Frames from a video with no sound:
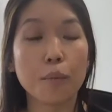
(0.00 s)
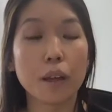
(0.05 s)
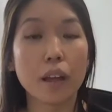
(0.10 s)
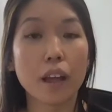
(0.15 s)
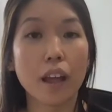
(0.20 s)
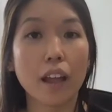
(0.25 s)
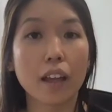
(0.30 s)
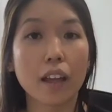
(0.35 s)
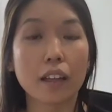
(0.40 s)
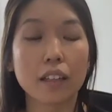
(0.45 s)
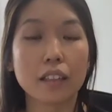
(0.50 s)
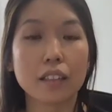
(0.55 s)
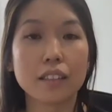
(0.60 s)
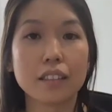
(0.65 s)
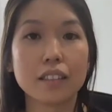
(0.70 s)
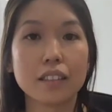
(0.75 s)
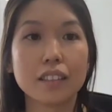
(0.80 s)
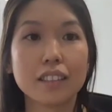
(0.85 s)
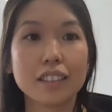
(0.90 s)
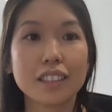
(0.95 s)

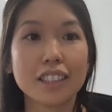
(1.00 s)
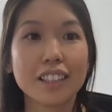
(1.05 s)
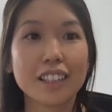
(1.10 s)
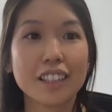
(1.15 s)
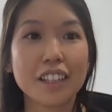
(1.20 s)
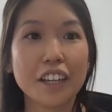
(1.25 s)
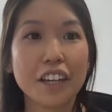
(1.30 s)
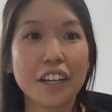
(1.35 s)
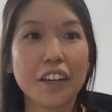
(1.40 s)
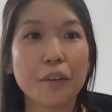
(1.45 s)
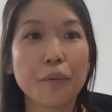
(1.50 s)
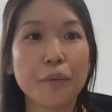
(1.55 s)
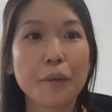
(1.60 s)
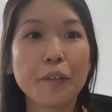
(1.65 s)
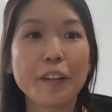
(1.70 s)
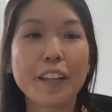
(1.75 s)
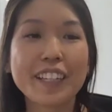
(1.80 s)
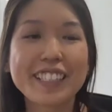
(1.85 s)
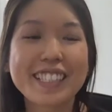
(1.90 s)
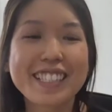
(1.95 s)
And you know, people
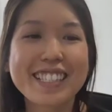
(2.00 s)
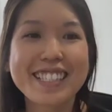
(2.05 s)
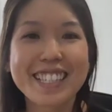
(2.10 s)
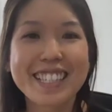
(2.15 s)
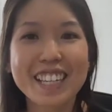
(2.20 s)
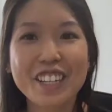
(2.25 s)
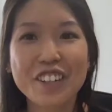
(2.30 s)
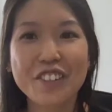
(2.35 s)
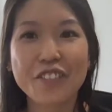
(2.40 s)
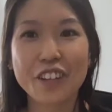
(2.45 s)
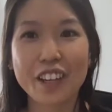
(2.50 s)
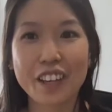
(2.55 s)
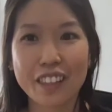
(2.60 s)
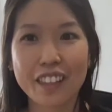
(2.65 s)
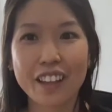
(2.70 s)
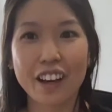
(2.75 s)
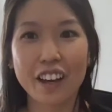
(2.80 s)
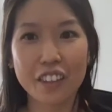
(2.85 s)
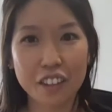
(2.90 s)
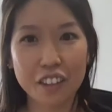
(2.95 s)
like to stick with
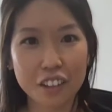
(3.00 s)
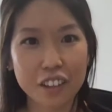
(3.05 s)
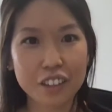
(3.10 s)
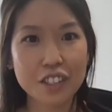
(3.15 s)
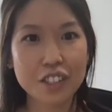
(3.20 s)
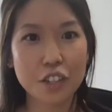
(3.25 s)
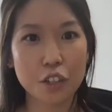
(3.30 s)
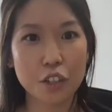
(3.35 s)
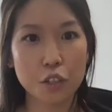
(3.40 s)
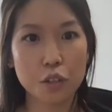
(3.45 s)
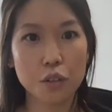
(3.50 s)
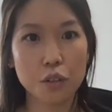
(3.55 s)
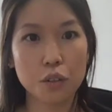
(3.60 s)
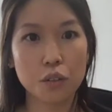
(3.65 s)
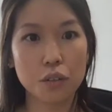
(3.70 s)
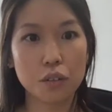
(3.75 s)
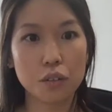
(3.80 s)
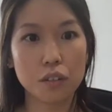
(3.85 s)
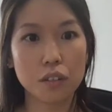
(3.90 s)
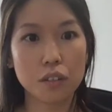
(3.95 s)
others
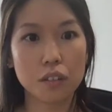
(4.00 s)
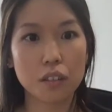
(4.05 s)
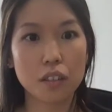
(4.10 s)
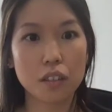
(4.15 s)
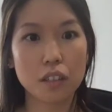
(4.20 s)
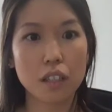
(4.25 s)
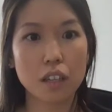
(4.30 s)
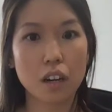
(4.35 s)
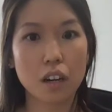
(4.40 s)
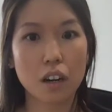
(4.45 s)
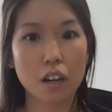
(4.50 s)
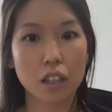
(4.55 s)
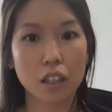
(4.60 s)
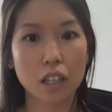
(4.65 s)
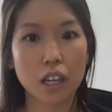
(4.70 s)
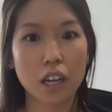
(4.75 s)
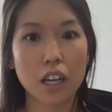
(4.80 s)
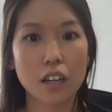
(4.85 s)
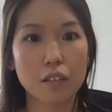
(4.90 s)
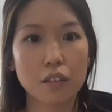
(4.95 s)
who are
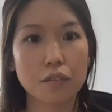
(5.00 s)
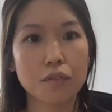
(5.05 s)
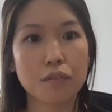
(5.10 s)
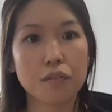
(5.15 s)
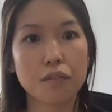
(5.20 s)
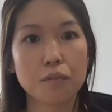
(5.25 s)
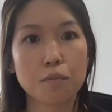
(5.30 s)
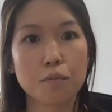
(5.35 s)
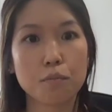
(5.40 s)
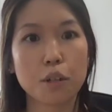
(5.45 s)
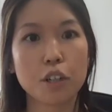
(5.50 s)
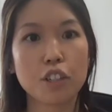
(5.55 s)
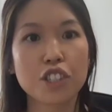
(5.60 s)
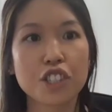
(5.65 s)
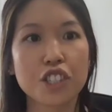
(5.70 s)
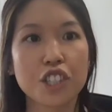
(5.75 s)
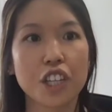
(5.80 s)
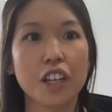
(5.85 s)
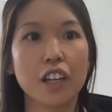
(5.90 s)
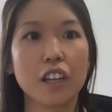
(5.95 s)
kind of
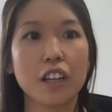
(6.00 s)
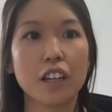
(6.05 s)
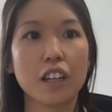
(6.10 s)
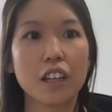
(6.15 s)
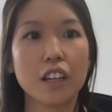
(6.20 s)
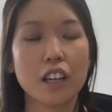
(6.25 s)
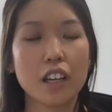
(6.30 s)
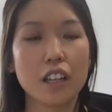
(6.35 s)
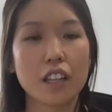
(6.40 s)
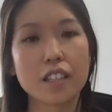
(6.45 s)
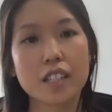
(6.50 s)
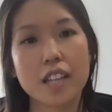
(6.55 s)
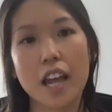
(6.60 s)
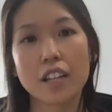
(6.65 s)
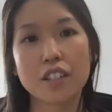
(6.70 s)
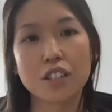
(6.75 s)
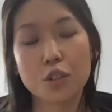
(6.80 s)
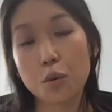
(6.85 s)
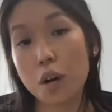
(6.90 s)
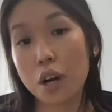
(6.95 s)
pushing the
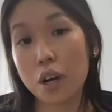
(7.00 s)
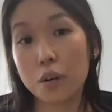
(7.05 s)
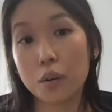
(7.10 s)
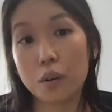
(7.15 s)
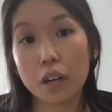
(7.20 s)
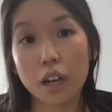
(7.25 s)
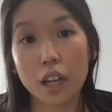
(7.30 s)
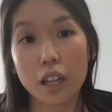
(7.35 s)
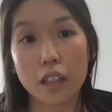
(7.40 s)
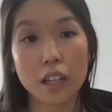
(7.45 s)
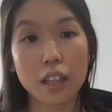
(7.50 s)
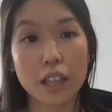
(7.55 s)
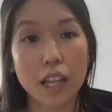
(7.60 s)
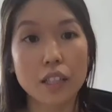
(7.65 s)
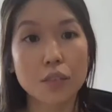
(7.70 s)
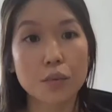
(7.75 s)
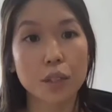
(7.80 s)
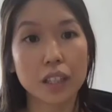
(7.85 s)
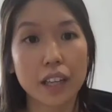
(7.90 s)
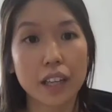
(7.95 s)
status quo. And I think
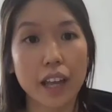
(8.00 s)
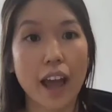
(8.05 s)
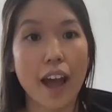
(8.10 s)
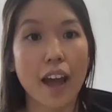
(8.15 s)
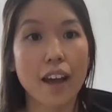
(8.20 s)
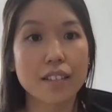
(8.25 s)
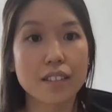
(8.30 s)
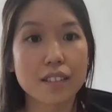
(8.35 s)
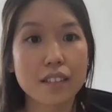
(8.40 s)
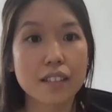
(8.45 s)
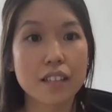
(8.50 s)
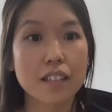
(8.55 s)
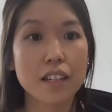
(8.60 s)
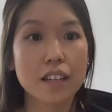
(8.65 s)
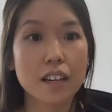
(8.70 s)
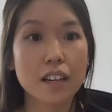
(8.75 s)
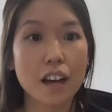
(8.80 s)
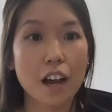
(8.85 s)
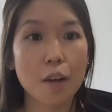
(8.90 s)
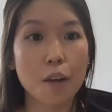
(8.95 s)
that really has
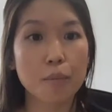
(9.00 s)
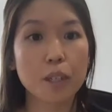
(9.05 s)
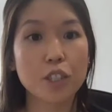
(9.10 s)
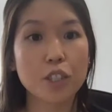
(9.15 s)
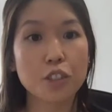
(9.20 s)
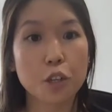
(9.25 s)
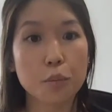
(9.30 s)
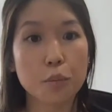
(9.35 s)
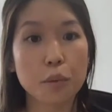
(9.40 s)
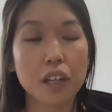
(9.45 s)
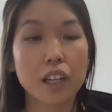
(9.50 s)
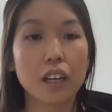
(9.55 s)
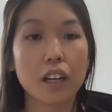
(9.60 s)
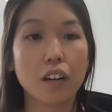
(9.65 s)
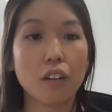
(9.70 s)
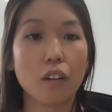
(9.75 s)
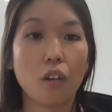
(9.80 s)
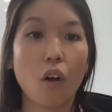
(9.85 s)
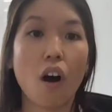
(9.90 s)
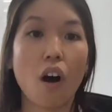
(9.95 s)
contributed a
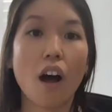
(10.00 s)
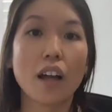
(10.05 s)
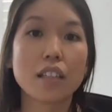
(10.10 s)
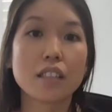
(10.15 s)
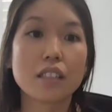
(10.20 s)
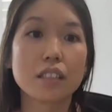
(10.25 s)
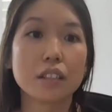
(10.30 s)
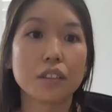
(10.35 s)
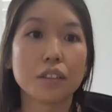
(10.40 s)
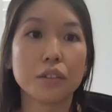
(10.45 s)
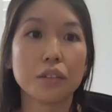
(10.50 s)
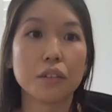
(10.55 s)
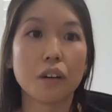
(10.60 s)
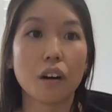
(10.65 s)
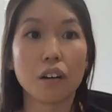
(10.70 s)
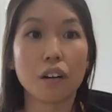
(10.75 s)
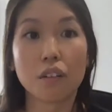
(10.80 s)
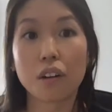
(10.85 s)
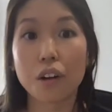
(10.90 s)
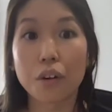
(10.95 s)
lot to
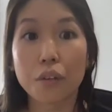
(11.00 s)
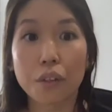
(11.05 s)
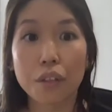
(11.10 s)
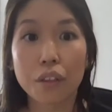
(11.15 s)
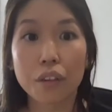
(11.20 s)
our growth.